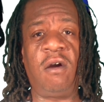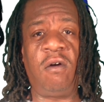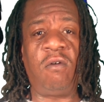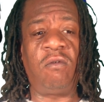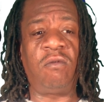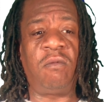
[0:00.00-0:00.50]

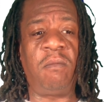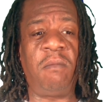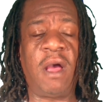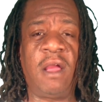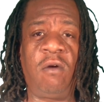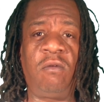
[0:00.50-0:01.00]
own
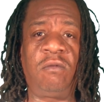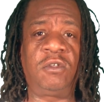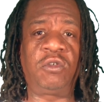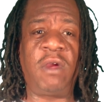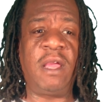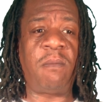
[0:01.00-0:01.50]
my own
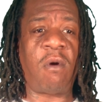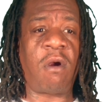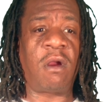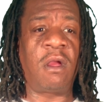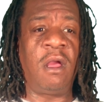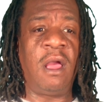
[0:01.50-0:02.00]

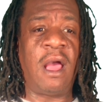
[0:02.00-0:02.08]
trademark,